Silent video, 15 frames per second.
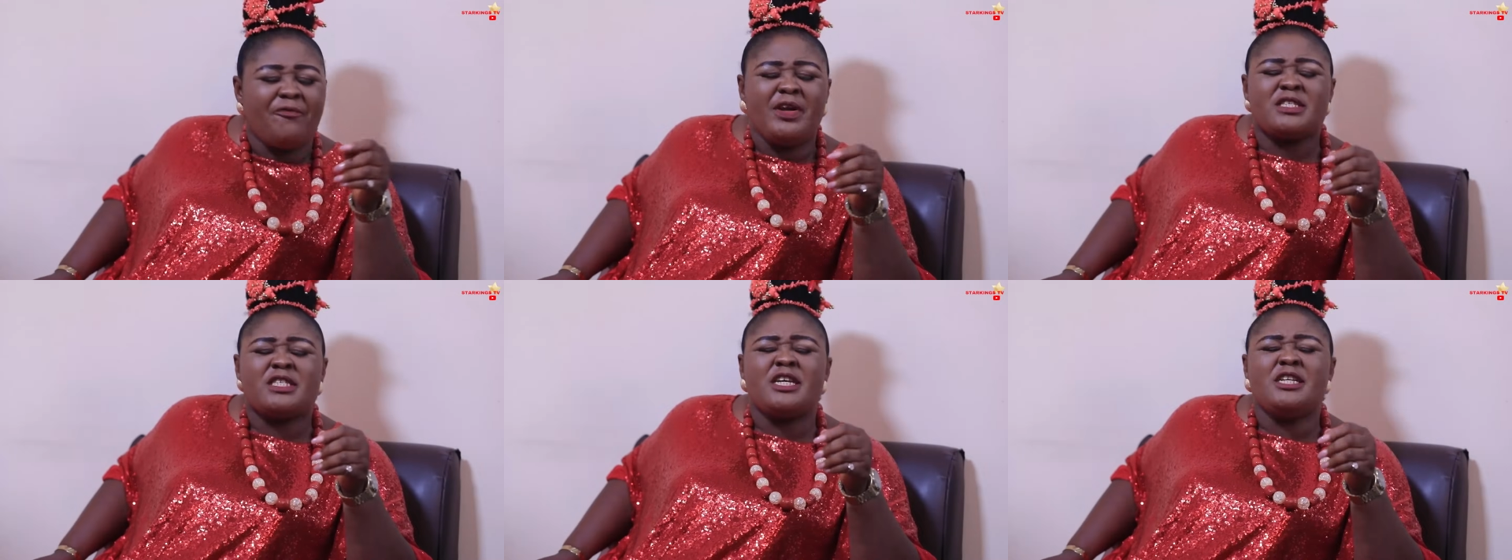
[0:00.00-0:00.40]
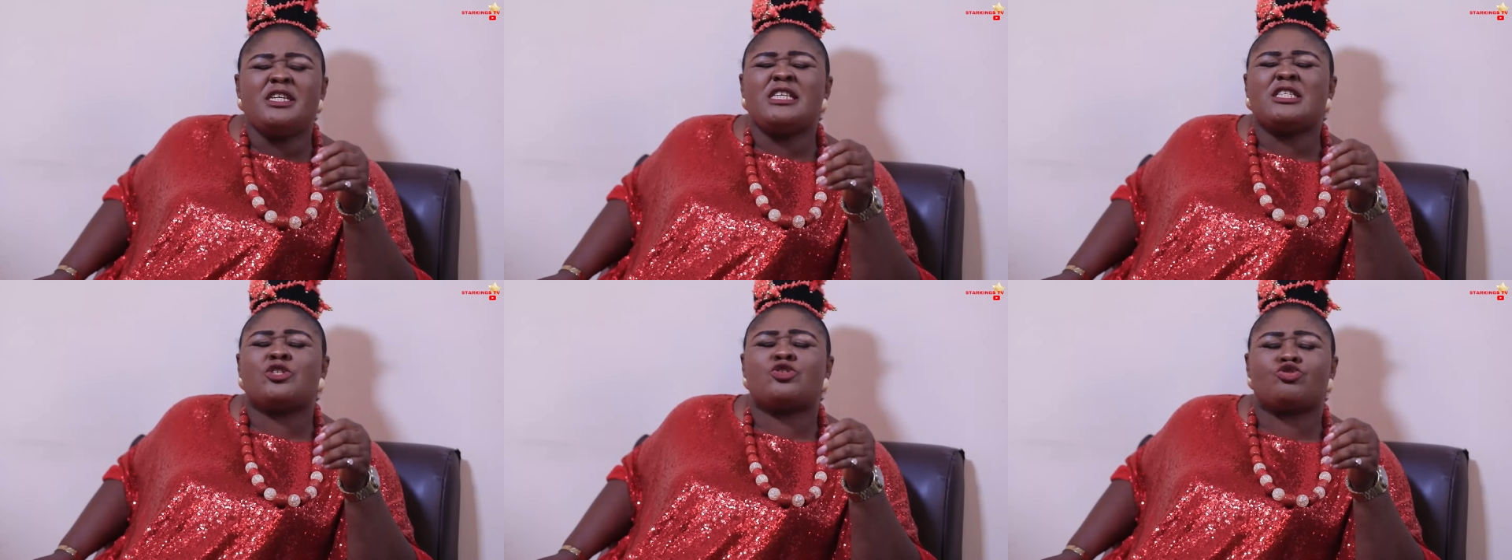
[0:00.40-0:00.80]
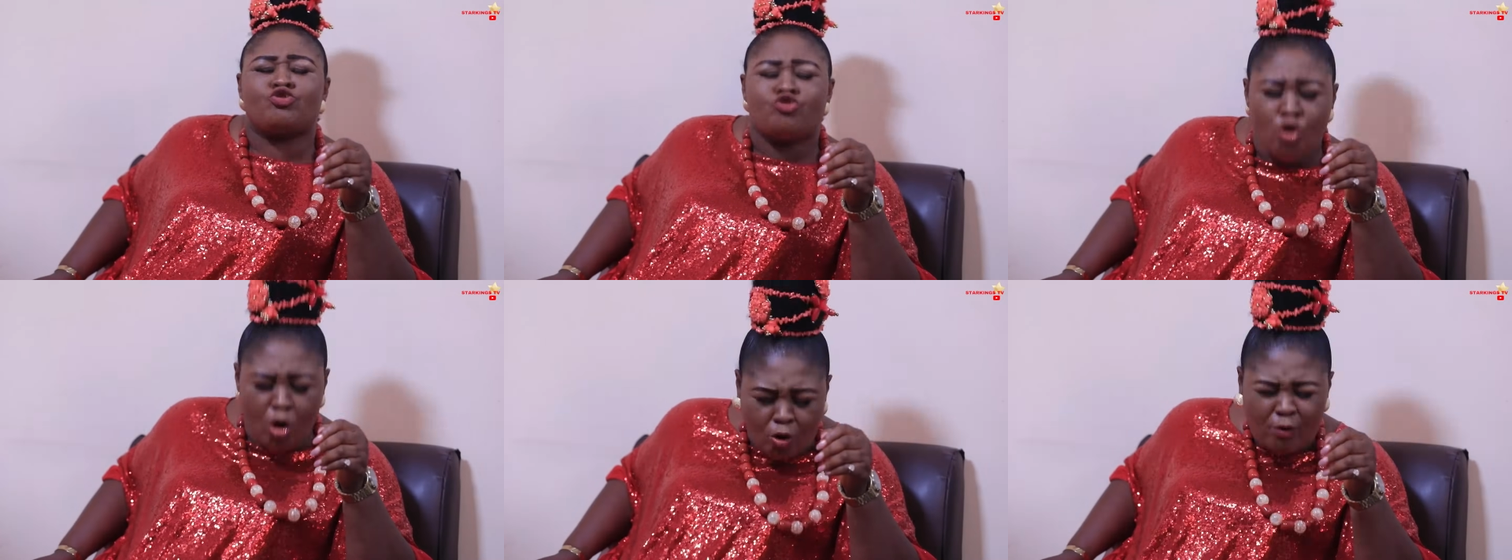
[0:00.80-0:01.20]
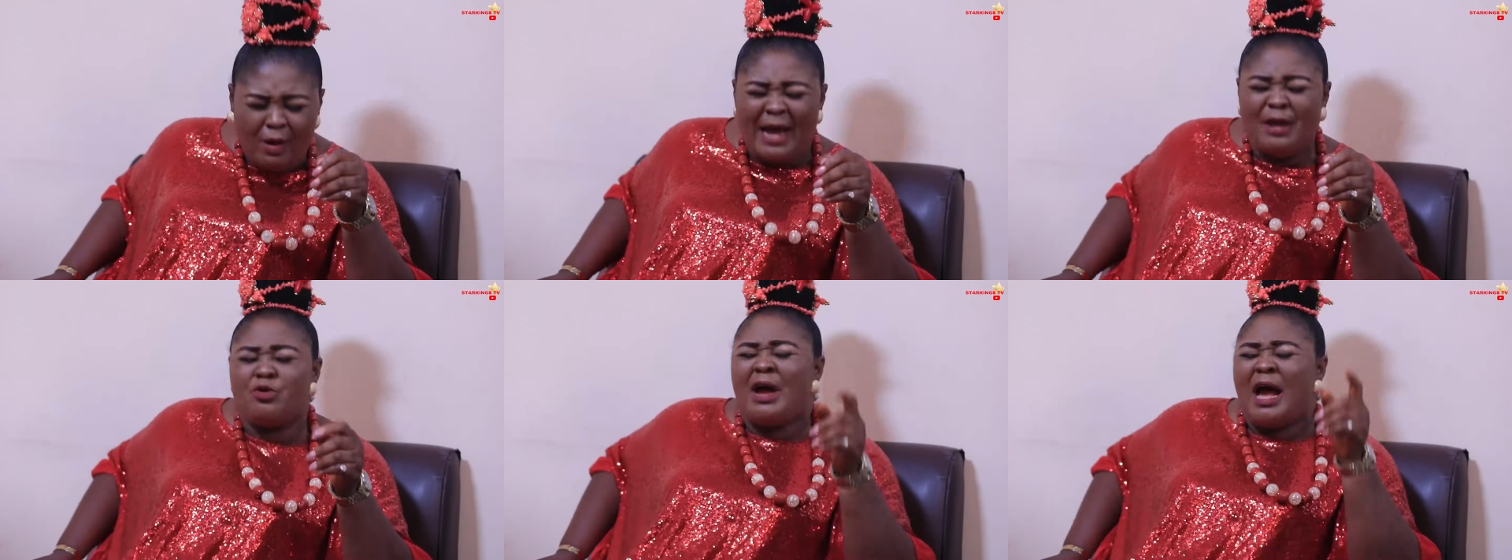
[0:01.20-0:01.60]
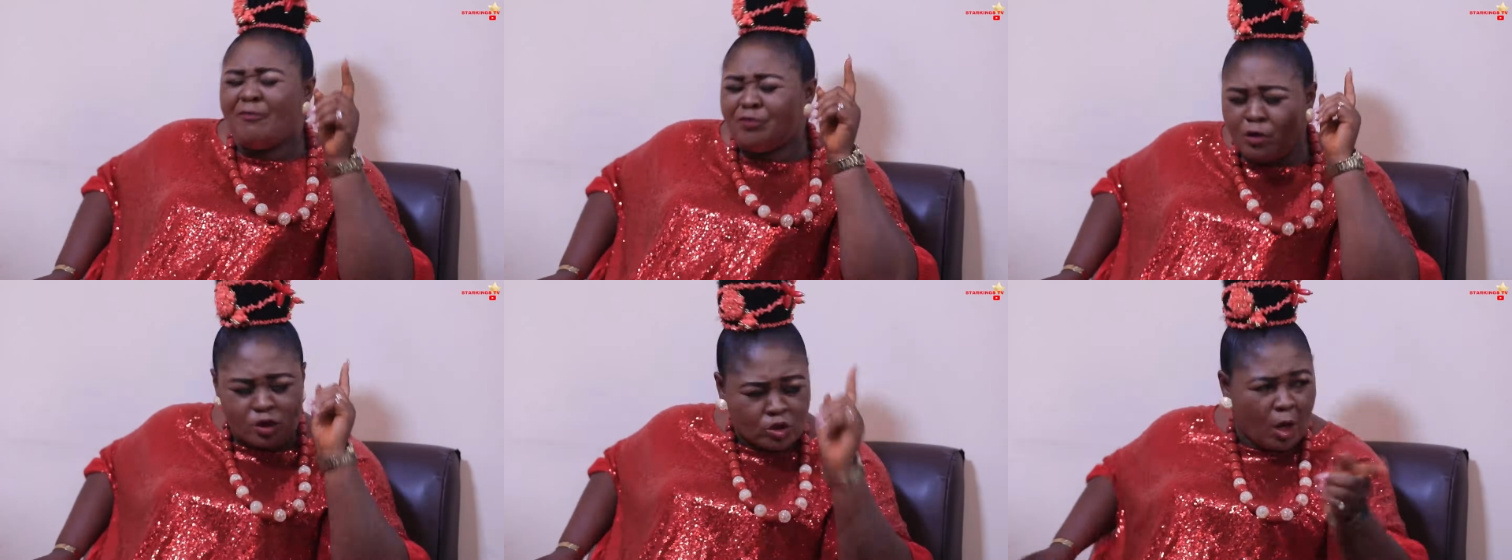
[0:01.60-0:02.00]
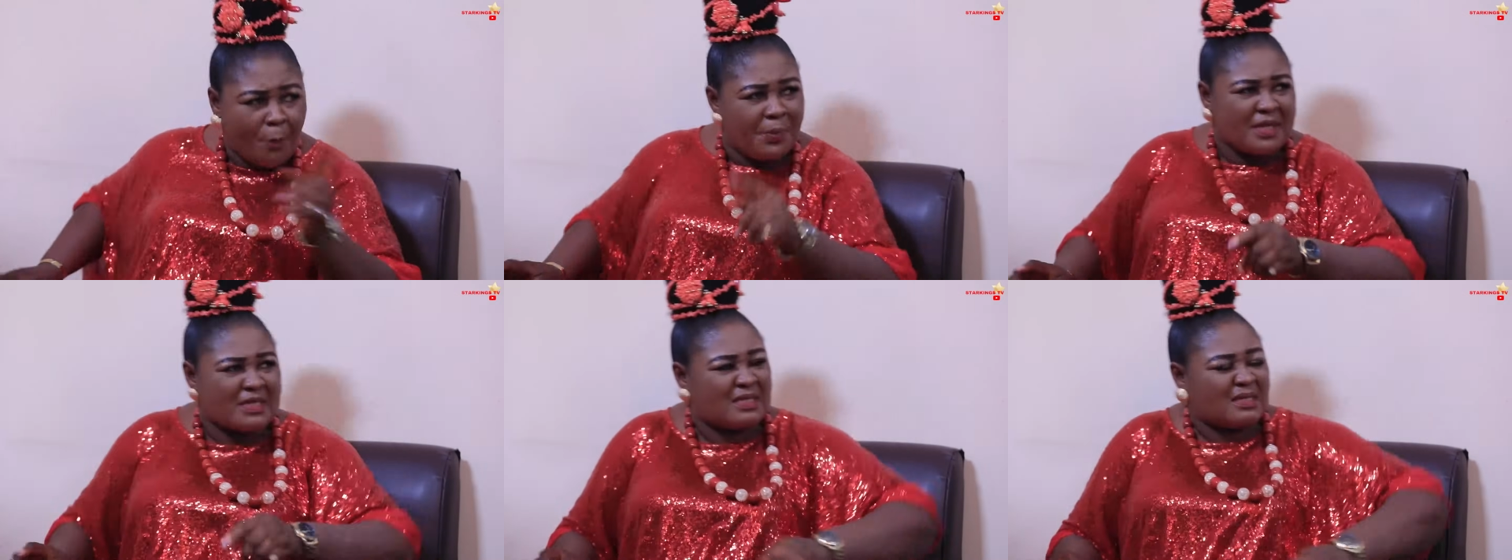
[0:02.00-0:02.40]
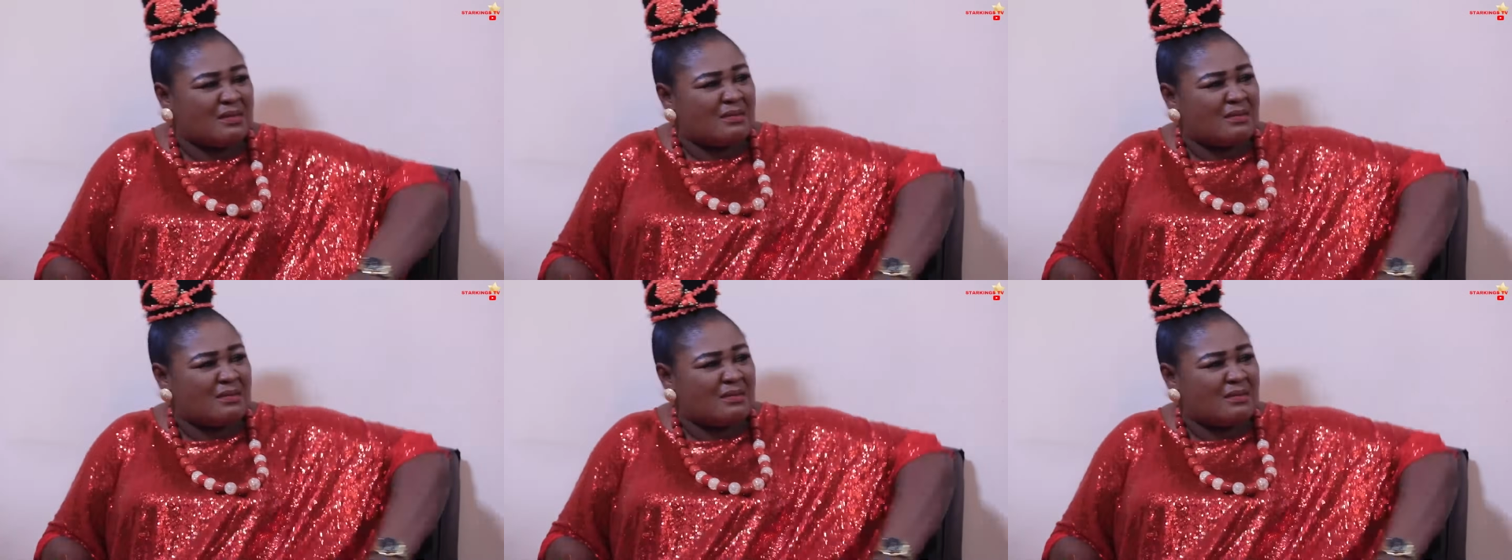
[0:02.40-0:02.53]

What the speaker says: Everything is wrong and you have to stop it.